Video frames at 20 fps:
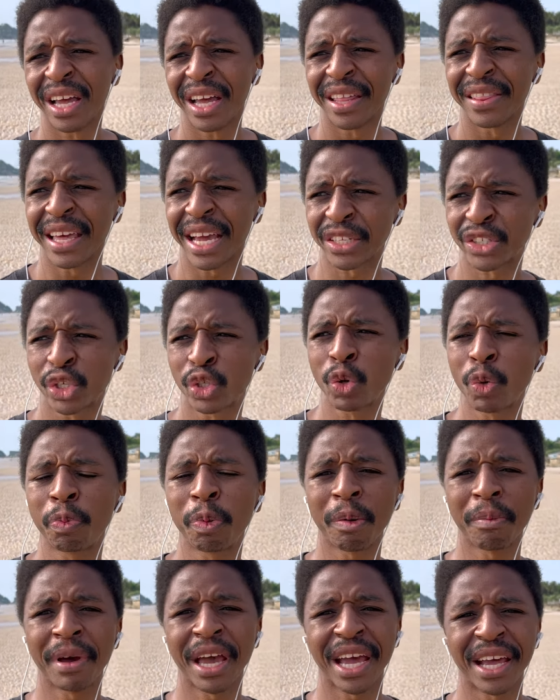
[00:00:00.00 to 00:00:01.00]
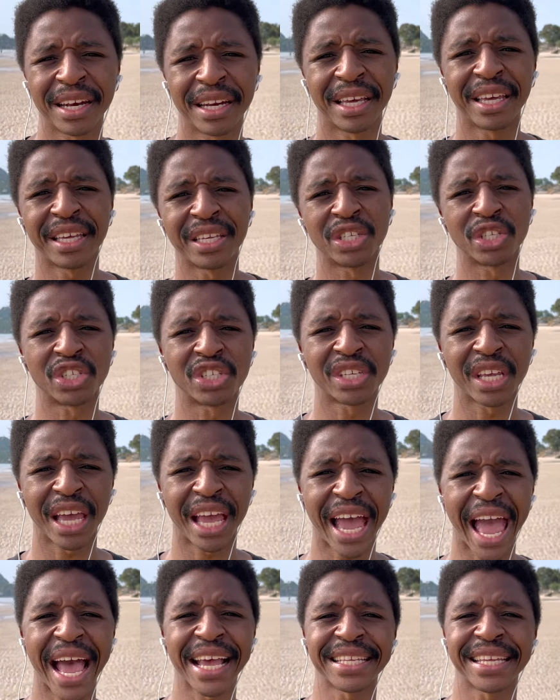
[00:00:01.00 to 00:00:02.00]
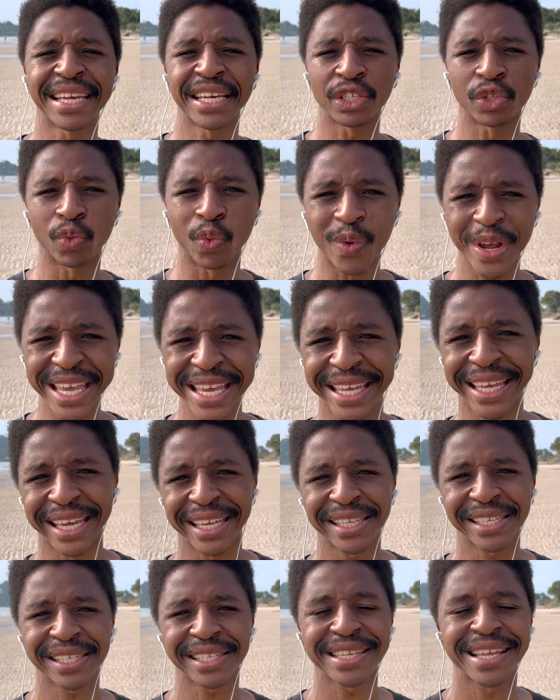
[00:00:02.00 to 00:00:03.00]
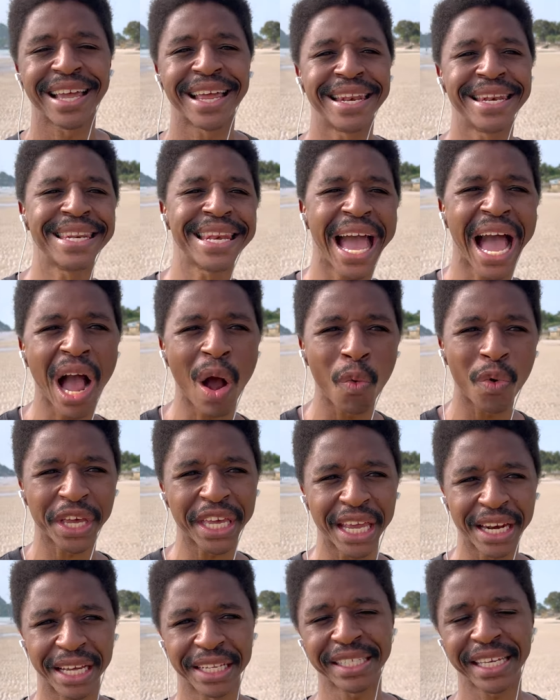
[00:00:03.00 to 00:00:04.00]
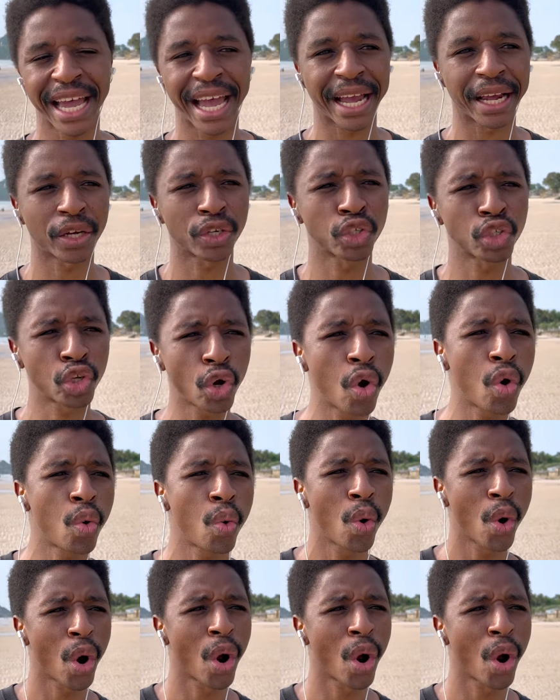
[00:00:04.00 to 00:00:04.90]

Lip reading: that Superman is at his weakest, now we can attack. So